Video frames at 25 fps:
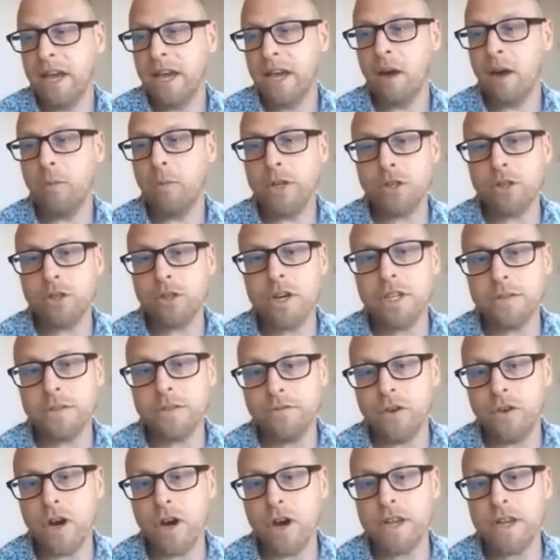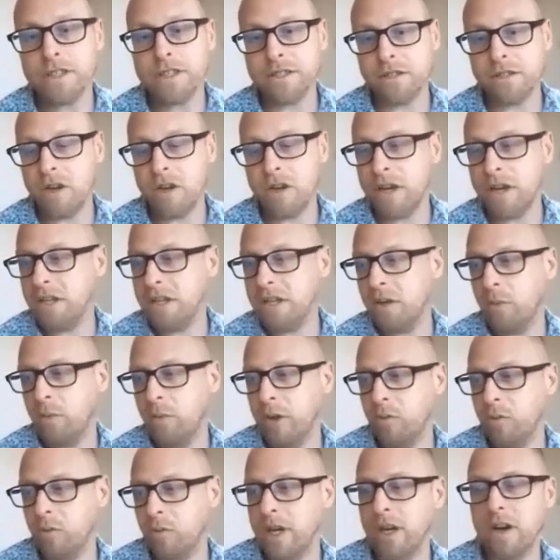And we tried to find the site, and
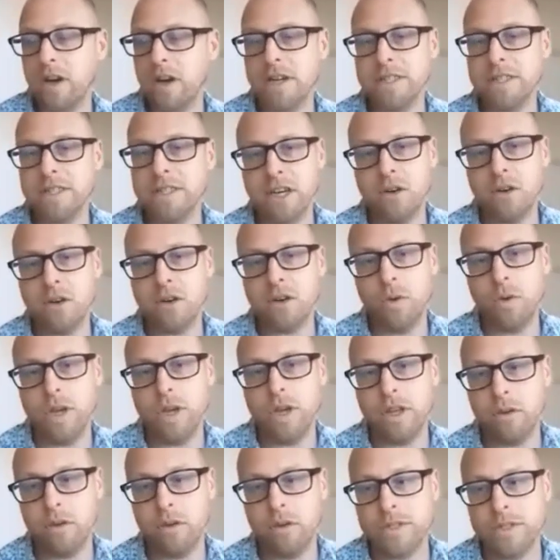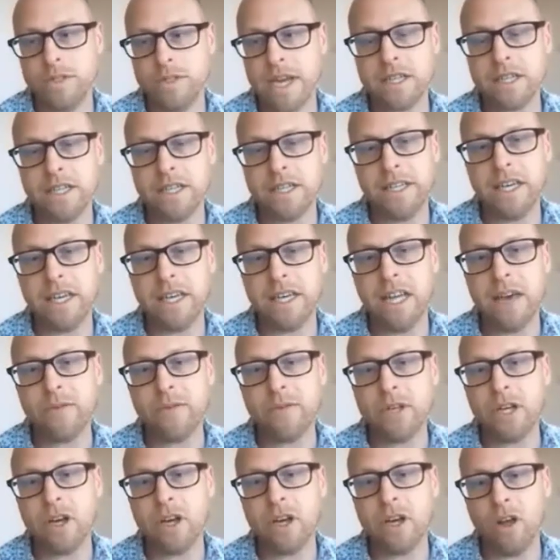we realized that it was actually
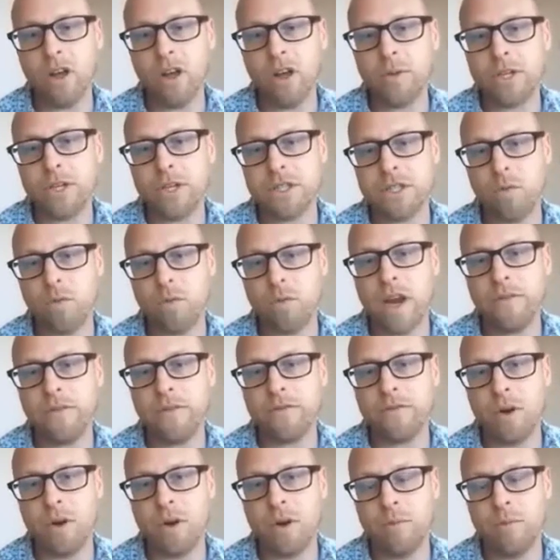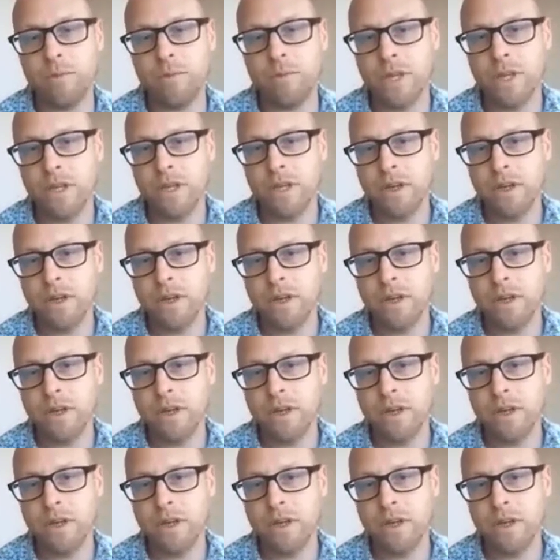11 kilometers away from